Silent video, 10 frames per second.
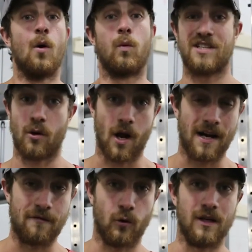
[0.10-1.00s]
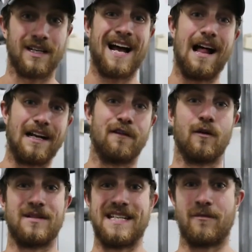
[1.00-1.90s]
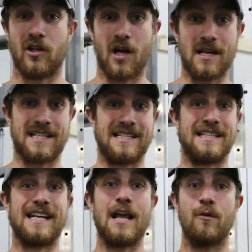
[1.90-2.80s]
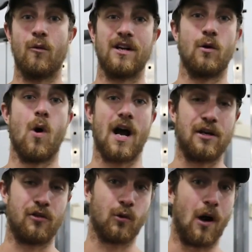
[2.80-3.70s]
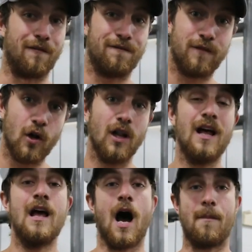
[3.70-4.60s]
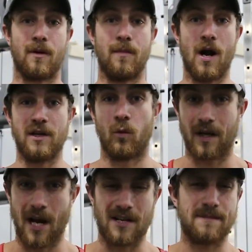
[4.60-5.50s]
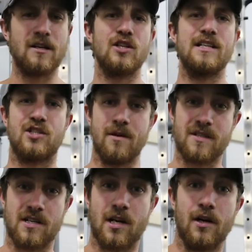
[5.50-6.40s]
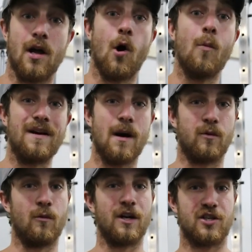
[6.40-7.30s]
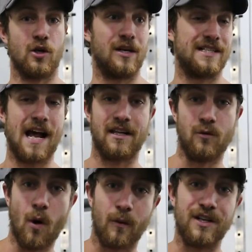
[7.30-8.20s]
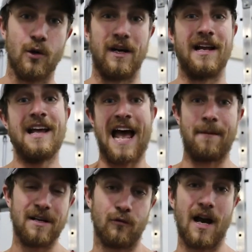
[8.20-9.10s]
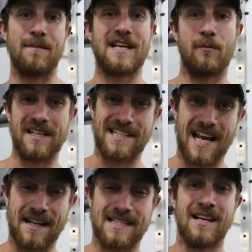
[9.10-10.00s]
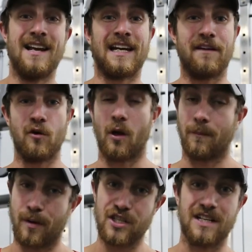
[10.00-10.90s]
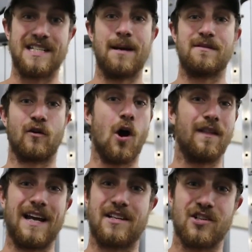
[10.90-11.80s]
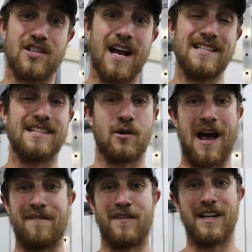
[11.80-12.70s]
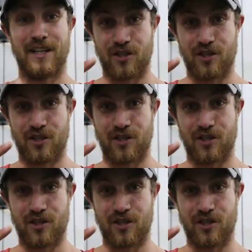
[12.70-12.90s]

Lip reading: What's going on, everyone? Kyle here from Team Colossus, and today we wanted to walk you through our full upper body workout, especially as gyms are starting to open up. We want to show you exactly what we're doing, how many reps, how many sets, give you a bunch of tips for all the exercises, so have fun and